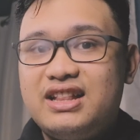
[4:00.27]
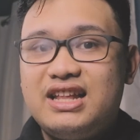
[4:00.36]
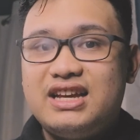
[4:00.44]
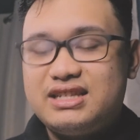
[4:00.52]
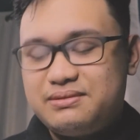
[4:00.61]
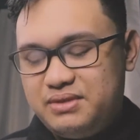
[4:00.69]

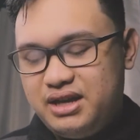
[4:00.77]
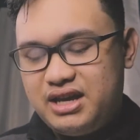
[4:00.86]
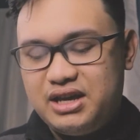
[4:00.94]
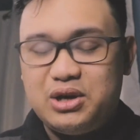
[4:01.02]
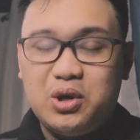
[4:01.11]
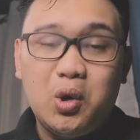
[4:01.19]
last me
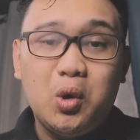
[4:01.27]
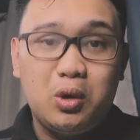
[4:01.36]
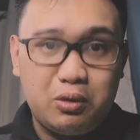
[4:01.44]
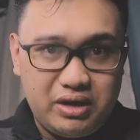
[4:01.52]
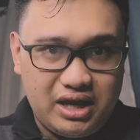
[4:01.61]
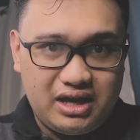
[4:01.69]
a whole
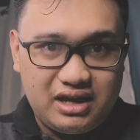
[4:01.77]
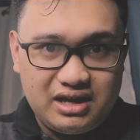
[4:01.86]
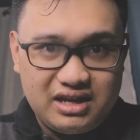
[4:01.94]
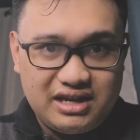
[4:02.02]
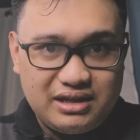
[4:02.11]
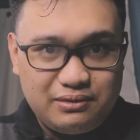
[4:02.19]
week.
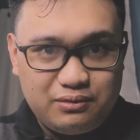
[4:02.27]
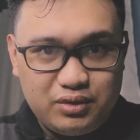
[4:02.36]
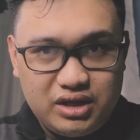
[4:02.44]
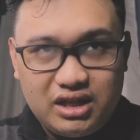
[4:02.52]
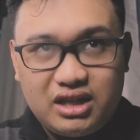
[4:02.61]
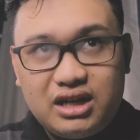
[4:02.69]
And
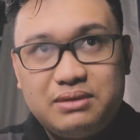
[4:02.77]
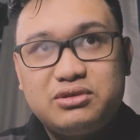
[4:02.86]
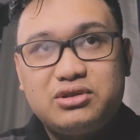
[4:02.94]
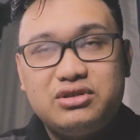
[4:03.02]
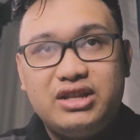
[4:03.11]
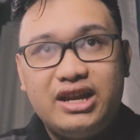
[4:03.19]
when it
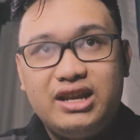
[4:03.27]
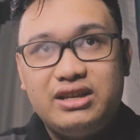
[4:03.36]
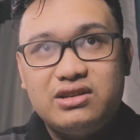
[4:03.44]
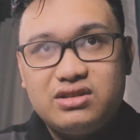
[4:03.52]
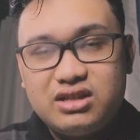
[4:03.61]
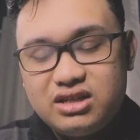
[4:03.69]
comes to daily
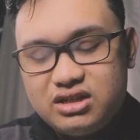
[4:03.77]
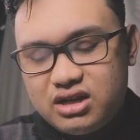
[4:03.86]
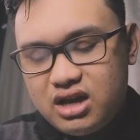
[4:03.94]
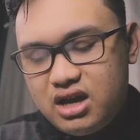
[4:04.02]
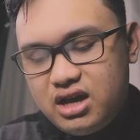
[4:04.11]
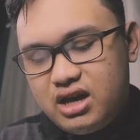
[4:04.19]
usage,
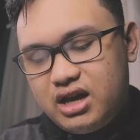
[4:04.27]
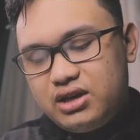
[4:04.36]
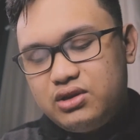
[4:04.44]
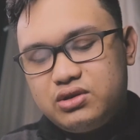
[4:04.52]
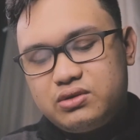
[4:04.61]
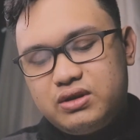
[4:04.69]
I
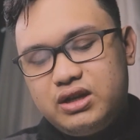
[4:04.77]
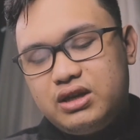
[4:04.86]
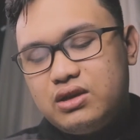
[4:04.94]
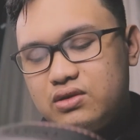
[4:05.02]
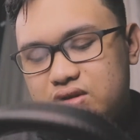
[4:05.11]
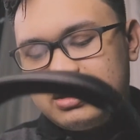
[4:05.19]
usually
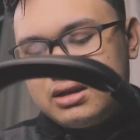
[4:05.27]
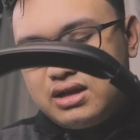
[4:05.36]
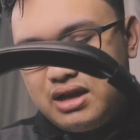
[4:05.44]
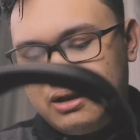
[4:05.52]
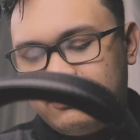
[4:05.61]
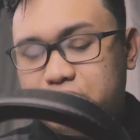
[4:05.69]
use this
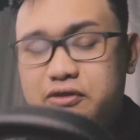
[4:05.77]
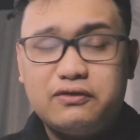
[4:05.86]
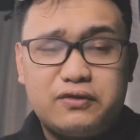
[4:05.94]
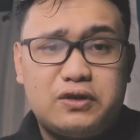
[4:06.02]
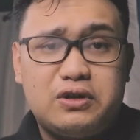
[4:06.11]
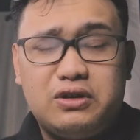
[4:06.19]
headphone
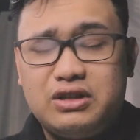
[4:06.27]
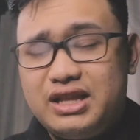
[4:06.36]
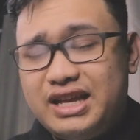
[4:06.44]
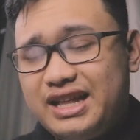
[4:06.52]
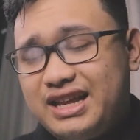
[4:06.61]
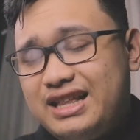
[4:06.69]
for
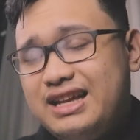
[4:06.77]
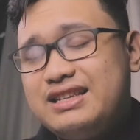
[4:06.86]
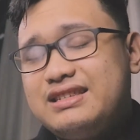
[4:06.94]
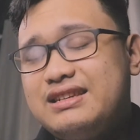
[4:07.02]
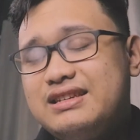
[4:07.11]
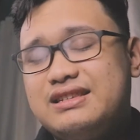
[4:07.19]
online
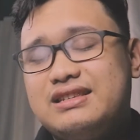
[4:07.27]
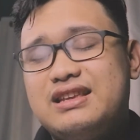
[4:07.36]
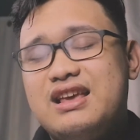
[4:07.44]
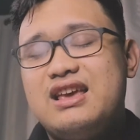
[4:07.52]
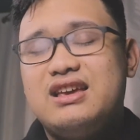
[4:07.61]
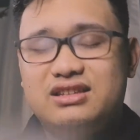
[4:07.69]
classes,
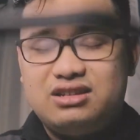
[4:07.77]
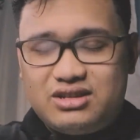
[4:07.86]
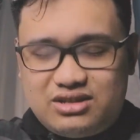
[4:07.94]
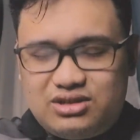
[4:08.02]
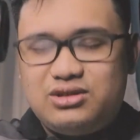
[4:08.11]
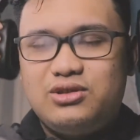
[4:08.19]

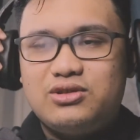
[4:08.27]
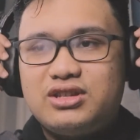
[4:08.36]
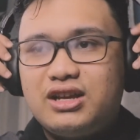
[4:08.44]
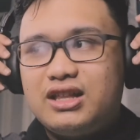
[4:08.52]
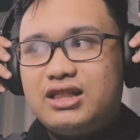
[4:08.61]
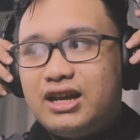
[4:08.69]
just
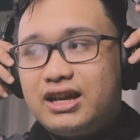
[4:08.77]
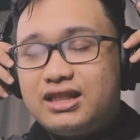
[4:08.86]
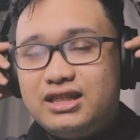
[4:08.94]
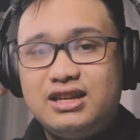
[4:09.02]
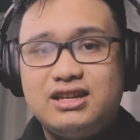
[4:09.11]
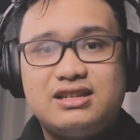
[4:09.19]
using it like
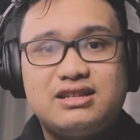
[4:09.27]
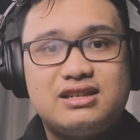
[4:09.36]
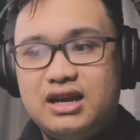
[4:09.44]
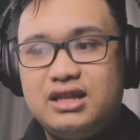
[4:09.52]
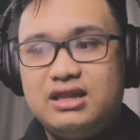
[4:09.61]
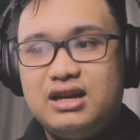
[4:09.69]

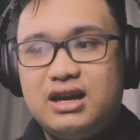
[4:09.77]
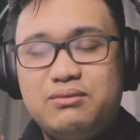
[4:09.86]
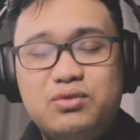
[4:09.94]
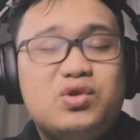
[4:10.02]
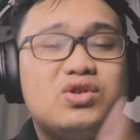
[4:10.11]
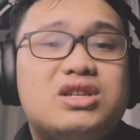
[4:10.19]
this, and
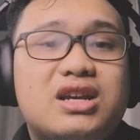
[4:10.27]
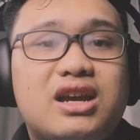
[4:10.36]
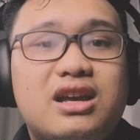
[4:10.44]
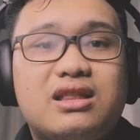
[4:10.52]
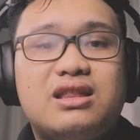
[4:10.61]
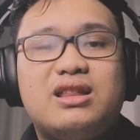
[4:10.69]
I'm using
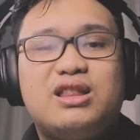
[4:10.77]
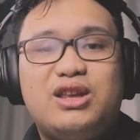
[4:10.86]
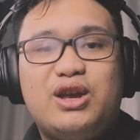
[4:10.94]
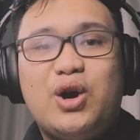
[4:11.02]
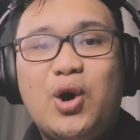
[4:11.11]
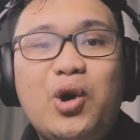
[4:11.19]
it
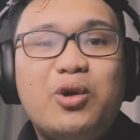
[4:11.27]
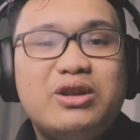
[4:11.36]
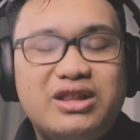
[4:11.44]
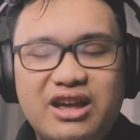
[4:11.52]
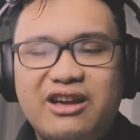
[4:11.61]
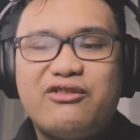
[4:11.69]
the whole
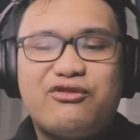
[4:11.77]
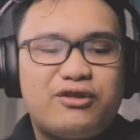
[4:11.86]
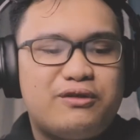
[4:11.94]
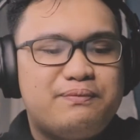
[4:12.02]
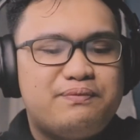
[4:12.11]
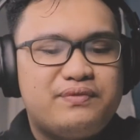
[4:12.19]
day
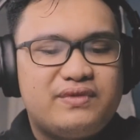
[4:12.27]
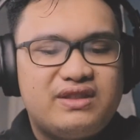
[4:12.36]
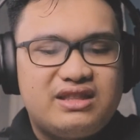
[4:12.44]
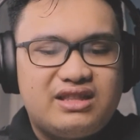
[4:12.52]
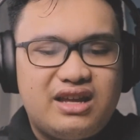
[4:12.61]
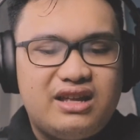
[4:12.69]
from
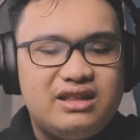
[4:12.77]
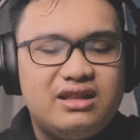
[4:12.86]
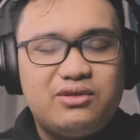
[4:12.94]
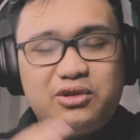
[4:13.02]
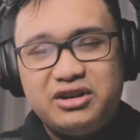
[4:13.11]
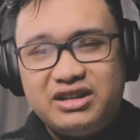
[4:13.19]

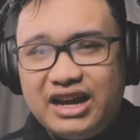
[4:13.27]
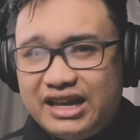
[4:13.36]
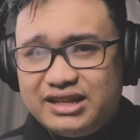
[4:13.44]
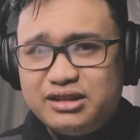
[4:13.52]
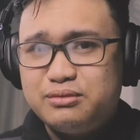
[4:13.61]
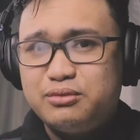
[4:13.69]
10 or
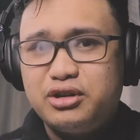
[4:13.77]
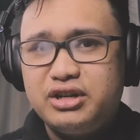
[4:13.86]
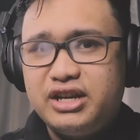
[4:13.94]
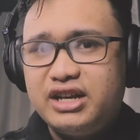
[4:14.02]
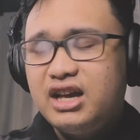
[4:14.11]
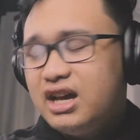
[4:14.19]
9 in the
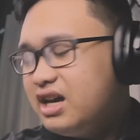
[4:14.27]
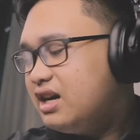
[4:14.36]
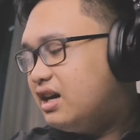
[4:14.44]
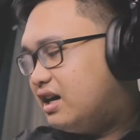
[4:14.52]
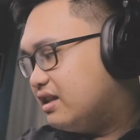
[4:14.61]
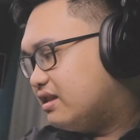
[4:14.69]
morning
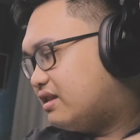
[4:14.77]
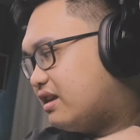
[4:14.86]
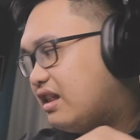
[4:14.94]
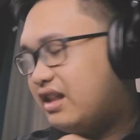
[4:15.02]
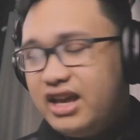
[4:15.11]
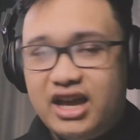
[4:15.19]

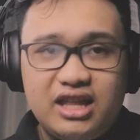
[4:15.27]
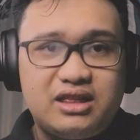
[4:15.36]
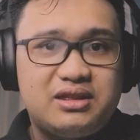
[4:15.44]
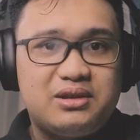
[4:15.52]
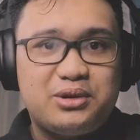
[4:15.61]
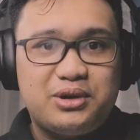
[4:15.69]
until 8
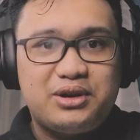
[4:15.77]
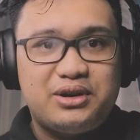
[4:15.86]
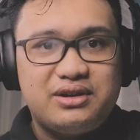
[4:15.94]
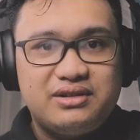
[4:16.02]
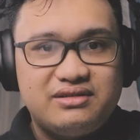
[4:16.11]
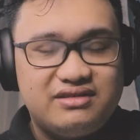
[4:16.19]

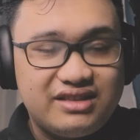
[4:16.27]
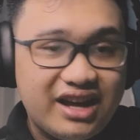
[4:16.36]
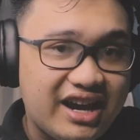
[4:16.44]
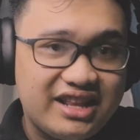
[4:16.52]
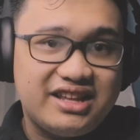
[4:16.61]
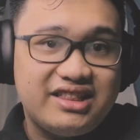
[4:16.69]
or
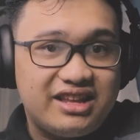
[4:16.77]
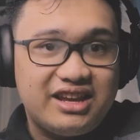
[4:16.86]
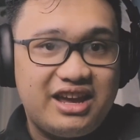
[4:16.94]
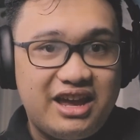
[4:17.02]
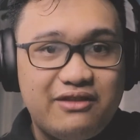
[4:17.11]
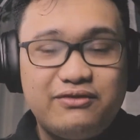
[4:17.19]
9 in the
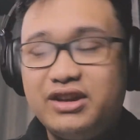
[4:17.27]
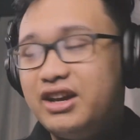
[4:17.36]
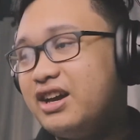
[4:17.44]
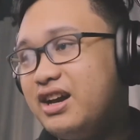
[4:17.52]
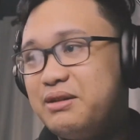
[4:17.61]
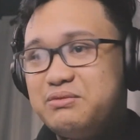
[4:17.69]
evening.
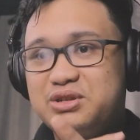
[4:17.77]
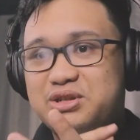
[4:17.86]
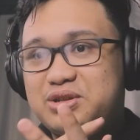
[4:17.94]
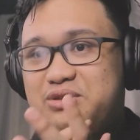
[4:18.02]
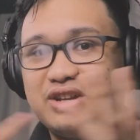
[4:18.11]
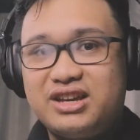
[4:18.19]
I'm
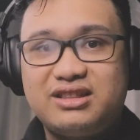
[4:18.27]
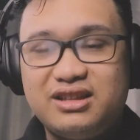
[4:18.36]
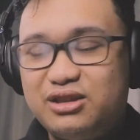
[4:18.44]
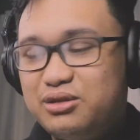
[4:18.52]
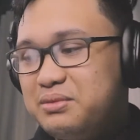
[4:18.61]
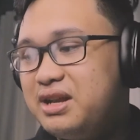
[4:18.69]
just
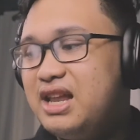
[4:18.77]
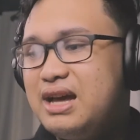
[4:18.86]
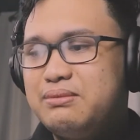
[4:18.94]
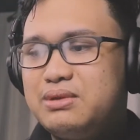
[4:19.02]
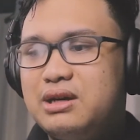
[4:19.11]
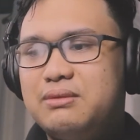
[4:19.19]
connected to my
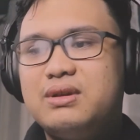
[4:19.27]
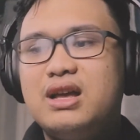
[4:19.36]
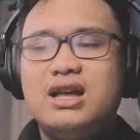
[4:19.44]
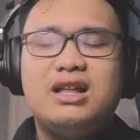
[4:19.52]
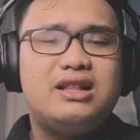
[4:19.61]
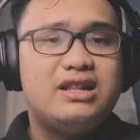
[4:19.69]
laptop,
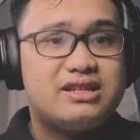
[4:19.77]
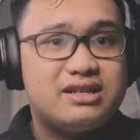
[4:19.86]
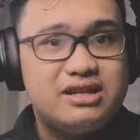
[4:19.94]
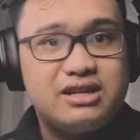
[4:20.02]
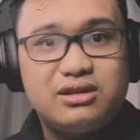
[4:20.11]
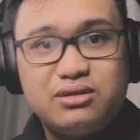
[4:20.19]

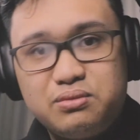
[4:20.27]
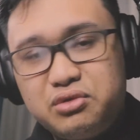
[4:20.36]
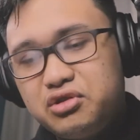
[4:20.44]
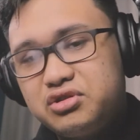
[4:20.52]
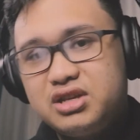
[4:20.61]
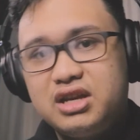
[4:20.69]
listening to
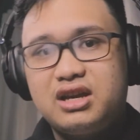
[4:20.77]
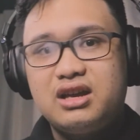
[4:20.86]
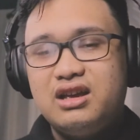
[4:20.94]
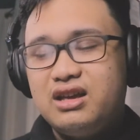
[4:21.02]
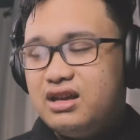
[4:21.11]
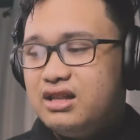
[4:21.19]
music,
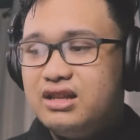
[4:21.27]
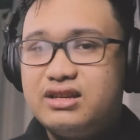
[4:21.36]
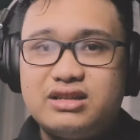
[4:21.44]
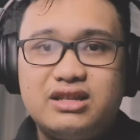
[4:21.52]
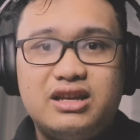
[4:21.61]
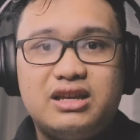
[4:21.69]

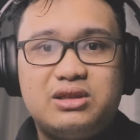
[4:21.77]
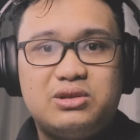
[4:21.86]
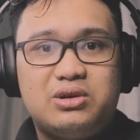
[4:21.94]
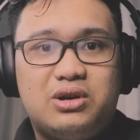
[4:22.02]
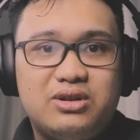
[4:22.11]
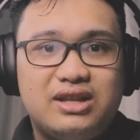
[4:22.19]
listening
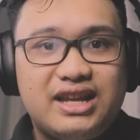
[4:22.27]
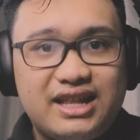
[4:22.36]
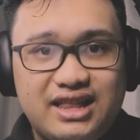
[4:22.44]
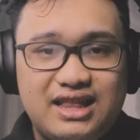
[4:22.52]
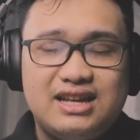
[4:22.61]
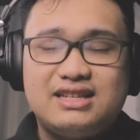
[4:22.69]
to
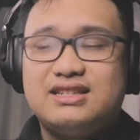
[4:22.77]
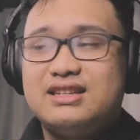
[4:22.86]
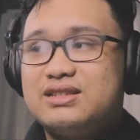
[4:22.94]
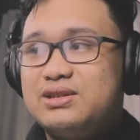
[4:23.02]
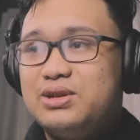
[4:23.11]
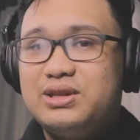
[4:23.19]
online
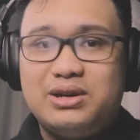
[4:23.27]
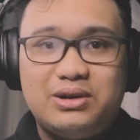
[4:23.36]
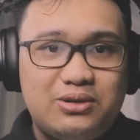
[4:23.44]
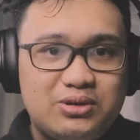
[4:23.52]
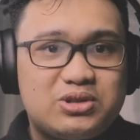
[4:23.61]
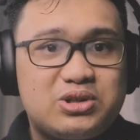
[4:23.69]
classes, and
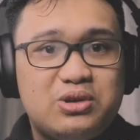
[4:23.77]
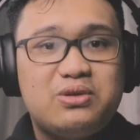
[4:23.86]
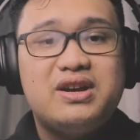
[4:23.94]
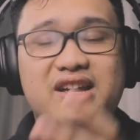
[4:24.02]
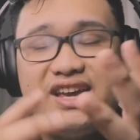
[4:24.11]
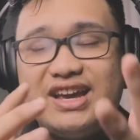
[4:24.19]

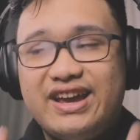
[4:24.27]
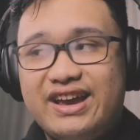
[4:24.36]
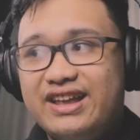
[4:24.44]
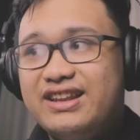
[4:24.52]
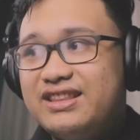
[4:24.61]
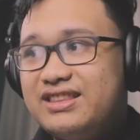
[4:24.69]
also
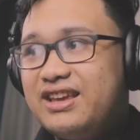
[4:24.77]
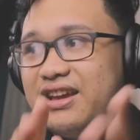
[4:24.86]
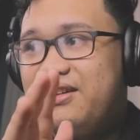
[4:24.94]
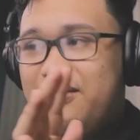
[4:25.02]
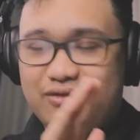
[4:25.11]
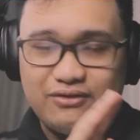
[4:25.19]

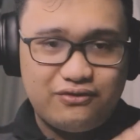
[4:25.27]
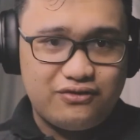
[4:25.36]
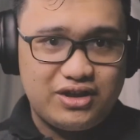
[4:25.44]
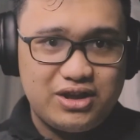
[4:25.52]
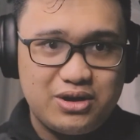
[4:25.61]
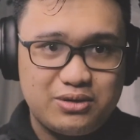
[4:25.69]
editing
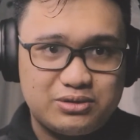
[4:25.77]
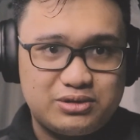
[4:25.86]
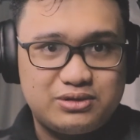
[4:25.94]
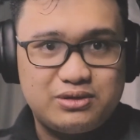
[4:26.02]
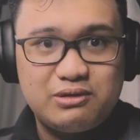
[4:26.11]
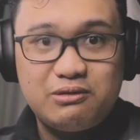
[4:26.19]

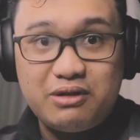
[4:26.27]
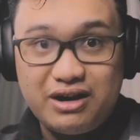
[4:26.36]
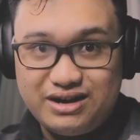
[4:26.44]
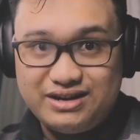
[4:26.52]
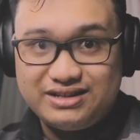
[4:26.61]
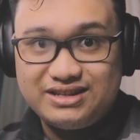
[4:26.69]
videos
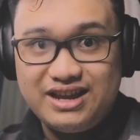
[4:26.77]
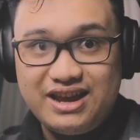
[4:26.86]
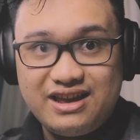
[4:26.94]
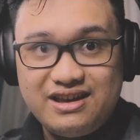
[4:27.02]
wirelessly.